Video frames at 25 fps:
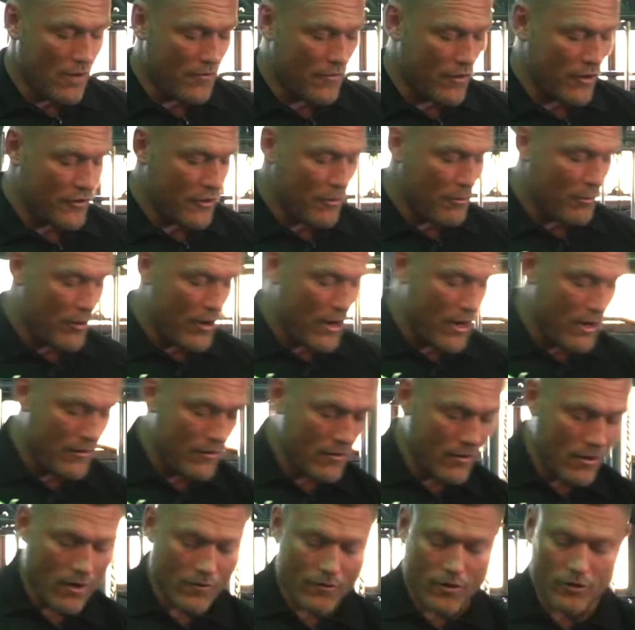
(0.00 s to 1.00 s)
I've got the bread,
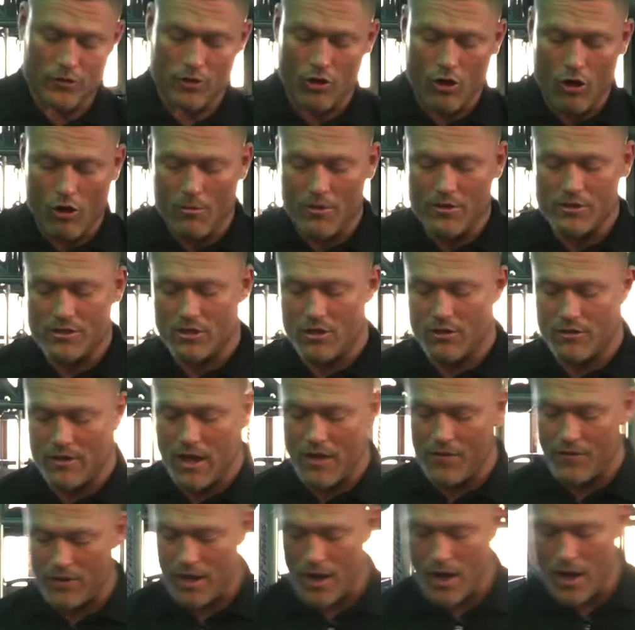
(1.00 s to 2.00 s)
I've got the hummus, I've got the
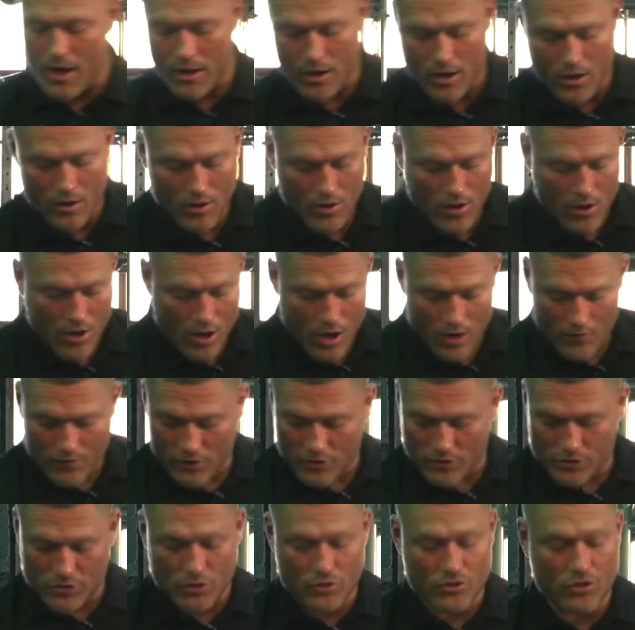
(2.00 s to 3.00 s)
avocado, I've
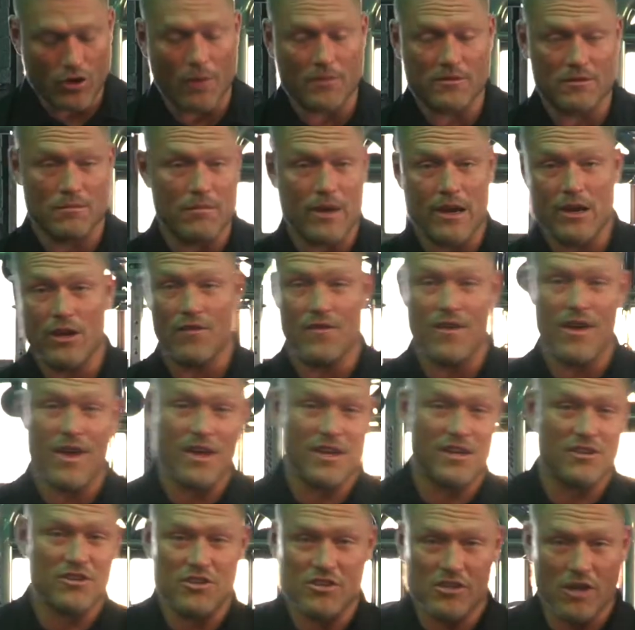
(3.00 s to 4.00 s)
got 2 types of meat on there. You
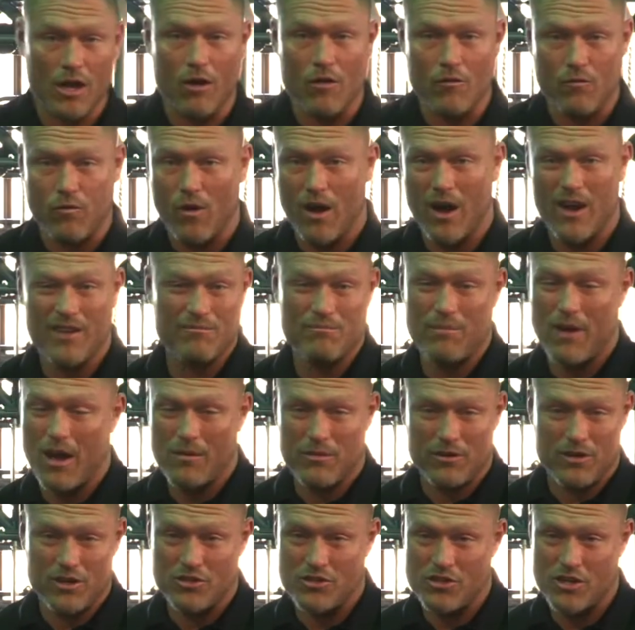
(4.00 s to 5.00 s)
can just go with one.
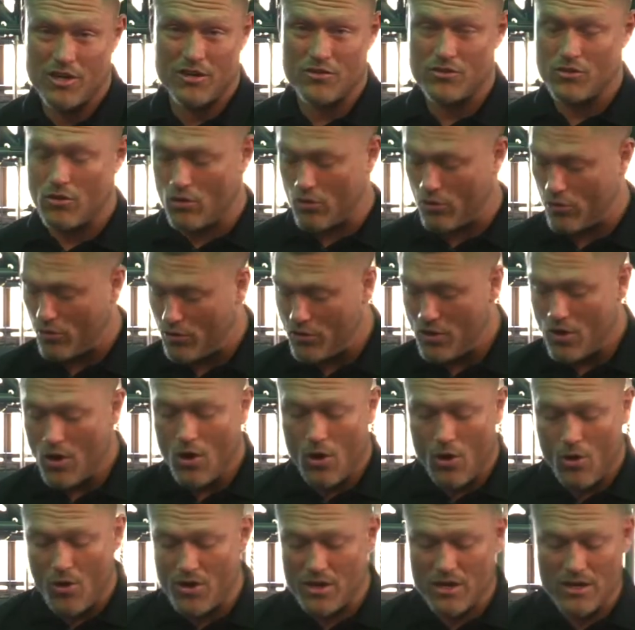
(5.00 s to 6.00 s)
Barbecue chicken's all good,
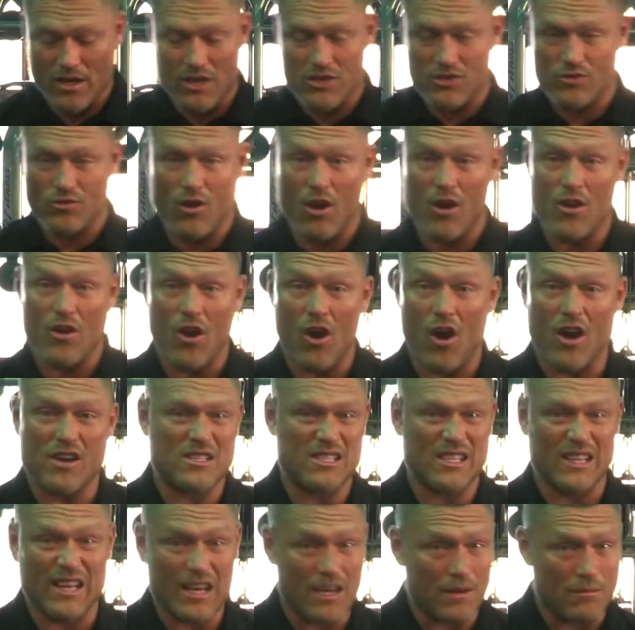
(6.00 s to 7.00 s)
or you can get your own
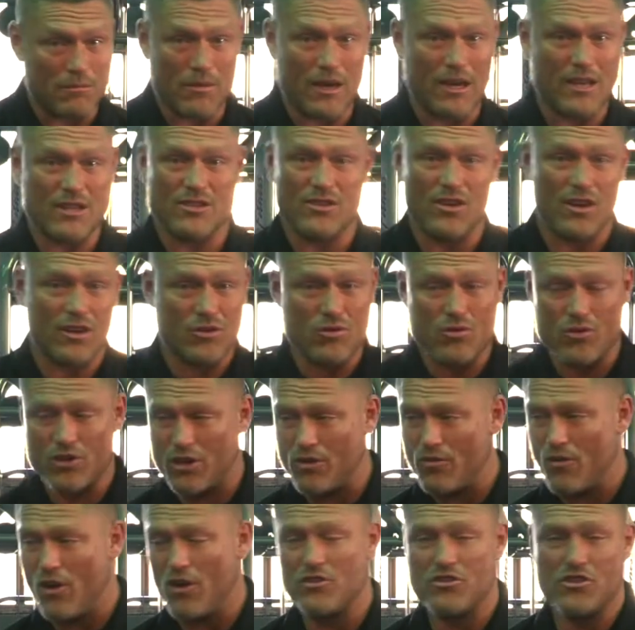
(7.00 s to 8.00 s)
nice lean meats, like cook
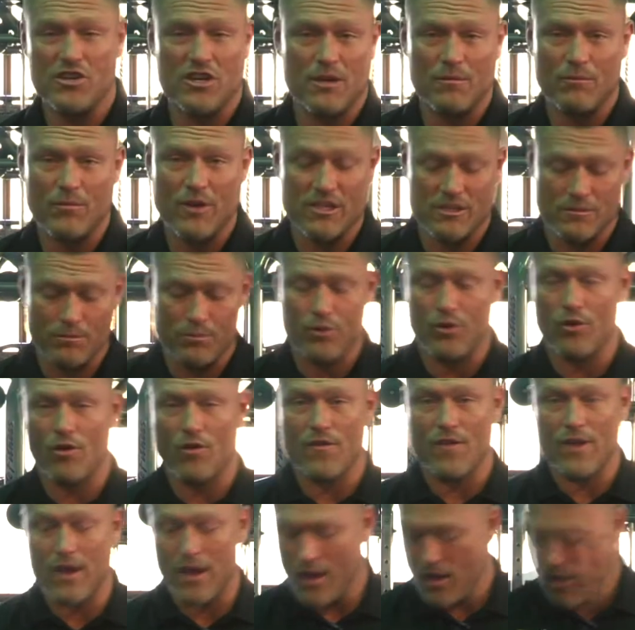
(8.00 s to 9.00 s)
your own chicken breast and put it
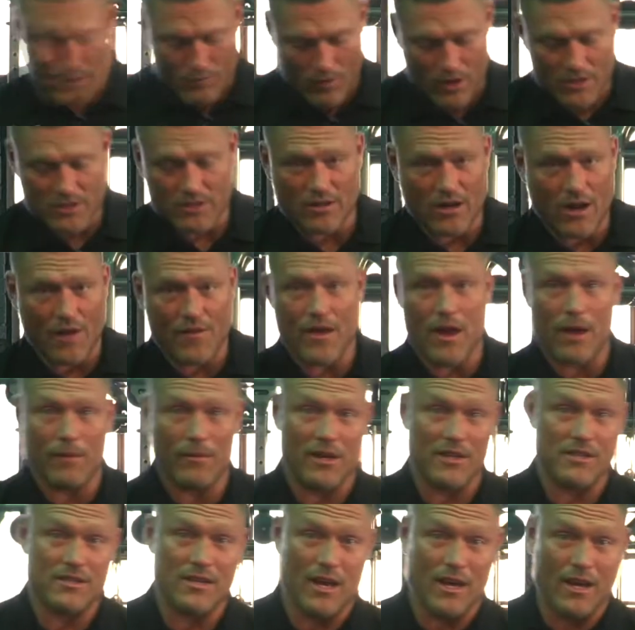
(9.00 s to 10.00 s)
on there. Once I've done that, I'm
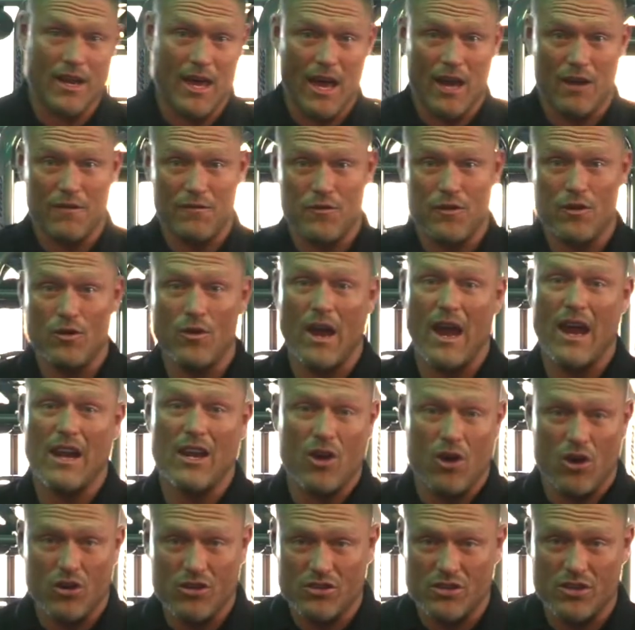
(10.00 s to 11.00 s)
gonna start to add a few
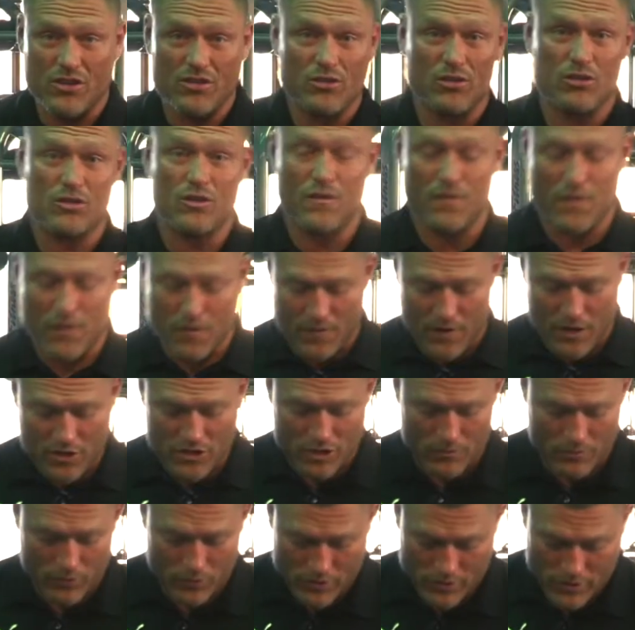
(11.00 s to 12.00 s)
antioxidants or a few
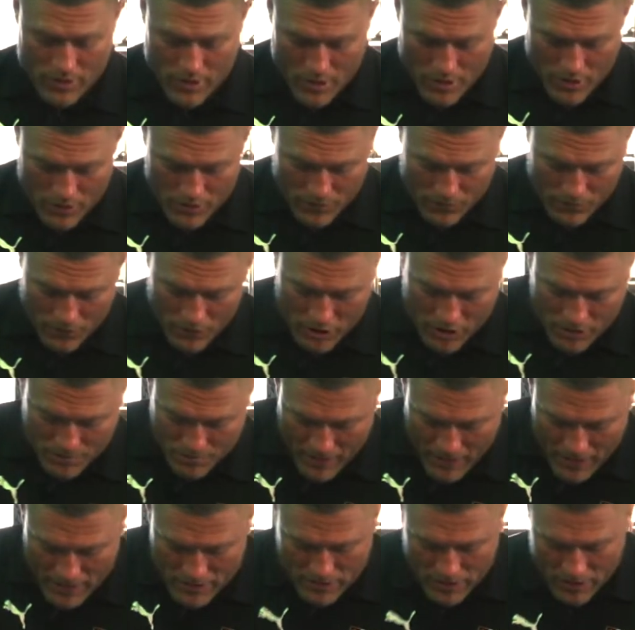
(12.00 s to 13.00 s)
vegetables. So I've got a
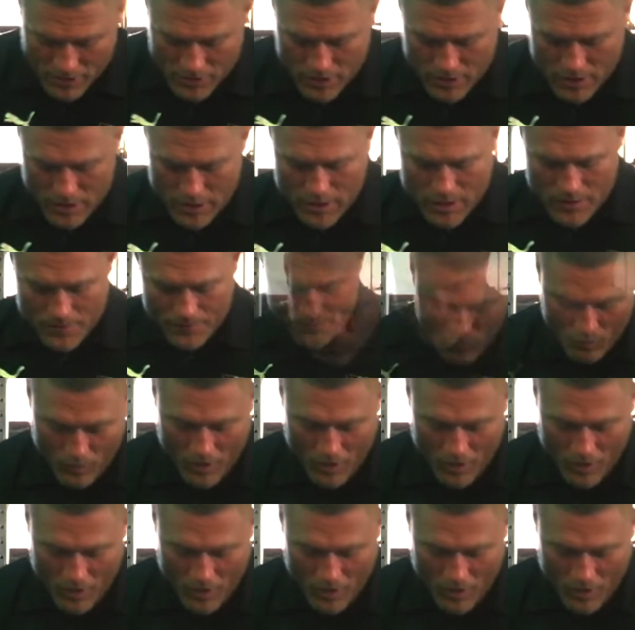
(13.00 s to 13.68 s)
Spanish onion here.